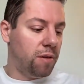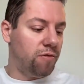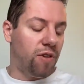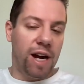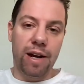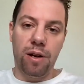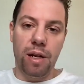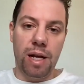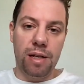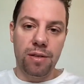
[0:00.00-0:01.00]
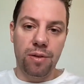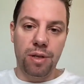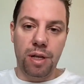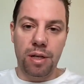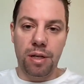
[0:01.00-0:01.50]
viral also in,
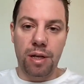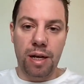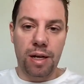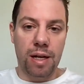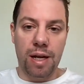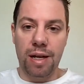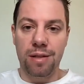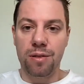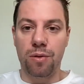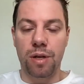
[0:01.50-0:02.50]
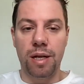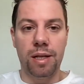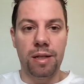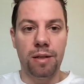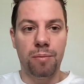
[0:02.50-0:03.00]
in non-clients or like
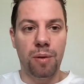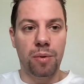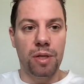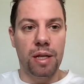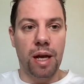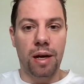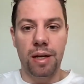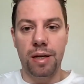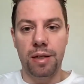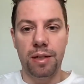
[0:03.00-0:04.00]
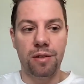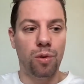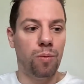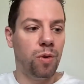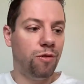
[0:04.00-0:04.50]
in people that are here in this
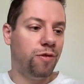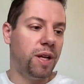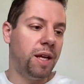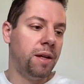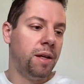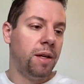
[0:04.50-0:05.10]
group, hopefully